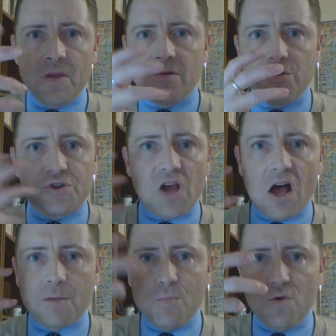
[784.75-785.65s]
your
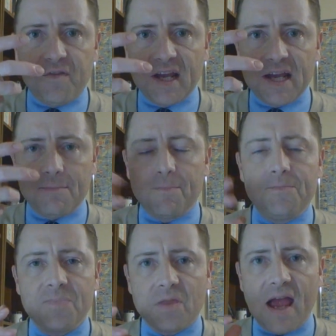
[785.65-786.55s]
tongue moving it,
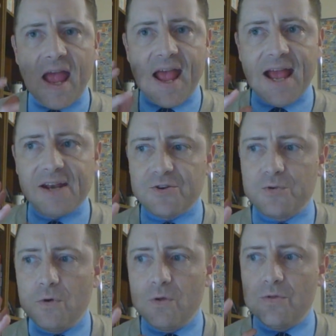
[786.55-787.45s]
and
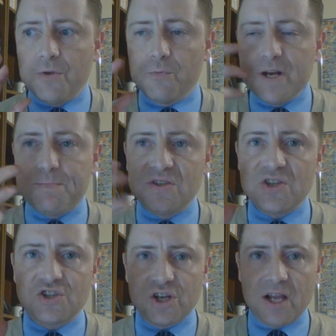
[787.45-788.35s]
the
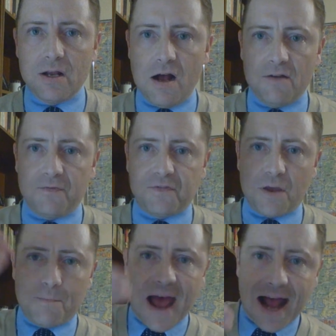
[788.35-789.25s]
repositioning of
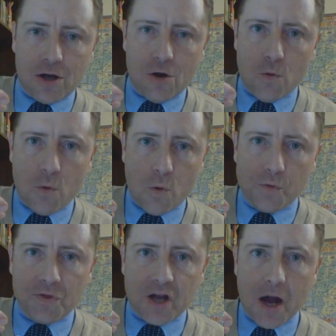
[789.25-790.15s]
tobacco
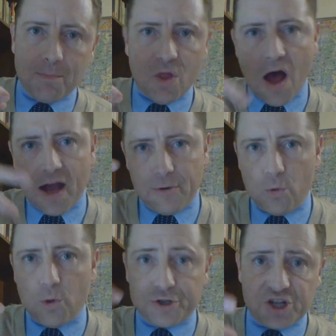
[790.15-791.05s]
on the gum line
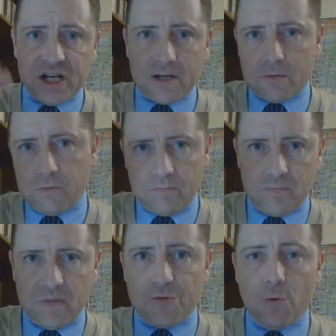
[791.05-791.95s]
or cheek,
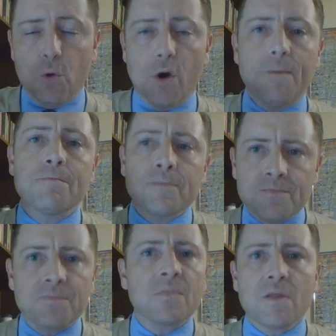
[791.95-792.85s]
either or,
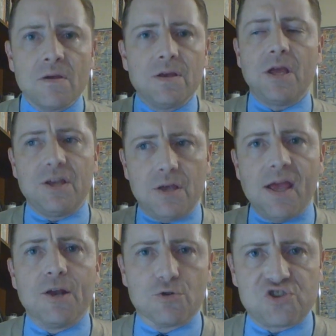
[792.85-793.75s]

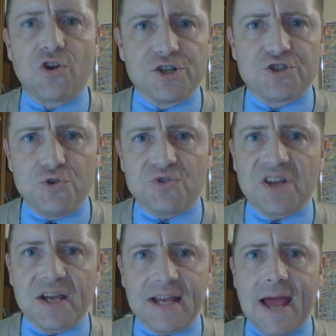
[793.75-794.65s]
it'll start juicing
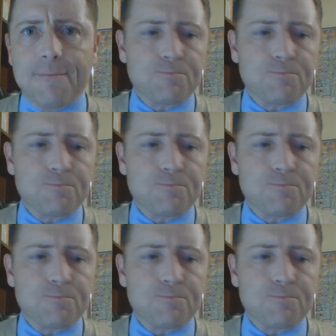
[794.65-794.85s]
again.